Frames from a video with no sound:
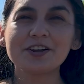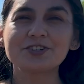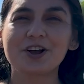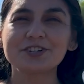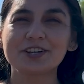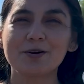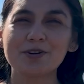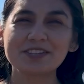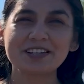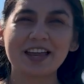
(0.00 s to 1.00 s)
charging
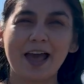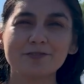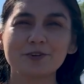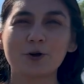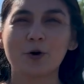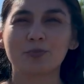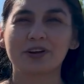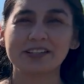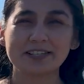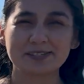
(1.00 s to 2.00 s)
networks didn't have to
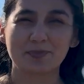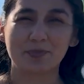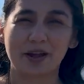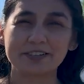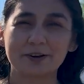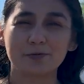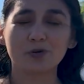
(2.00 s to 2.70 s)
incorporate Tesla's proprietary